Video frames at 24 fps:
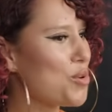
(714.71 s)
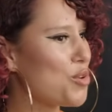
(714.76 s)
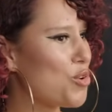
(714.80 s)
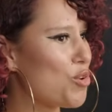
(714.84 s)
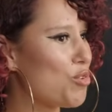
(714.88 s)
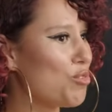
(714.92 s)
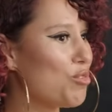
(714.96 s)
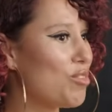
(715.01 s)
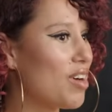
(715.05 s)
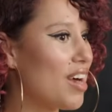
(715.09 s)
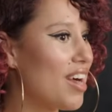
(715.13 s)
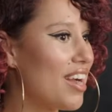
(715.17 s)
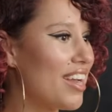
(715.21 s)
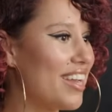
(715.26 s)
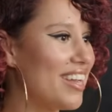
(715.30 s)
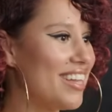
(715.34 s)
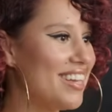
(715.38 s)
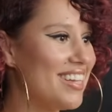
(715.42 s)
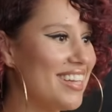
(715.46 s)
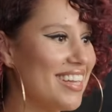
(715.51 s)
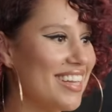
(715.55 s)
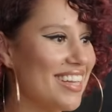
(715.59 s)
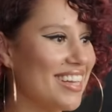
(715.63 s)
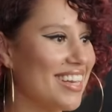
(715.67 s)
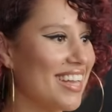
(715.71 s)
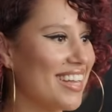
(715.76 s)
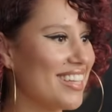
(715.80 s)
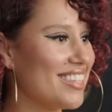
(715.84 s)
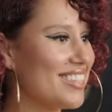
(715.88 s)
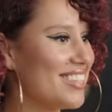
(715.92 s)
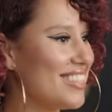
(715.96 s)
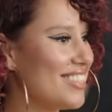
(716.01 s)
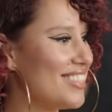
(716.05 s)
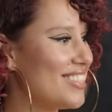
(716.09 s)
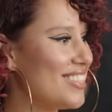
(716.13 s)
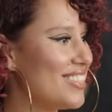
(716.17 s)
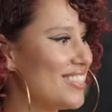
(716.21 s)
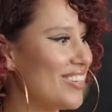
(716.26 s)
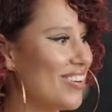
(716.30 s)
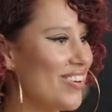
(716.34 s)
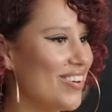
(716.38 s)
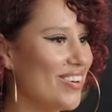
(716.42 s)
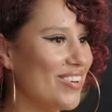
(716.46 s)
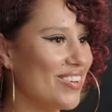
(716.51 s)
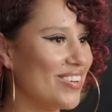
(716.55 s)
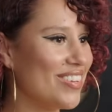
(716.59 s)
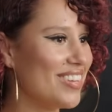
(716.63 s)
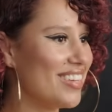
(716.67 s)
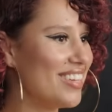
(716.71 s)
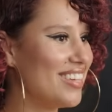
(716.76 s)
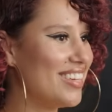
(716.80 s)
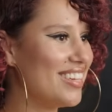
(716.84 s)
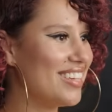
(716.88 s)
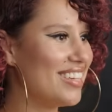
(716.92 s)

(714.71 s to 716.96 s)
you're right in it. Like this song,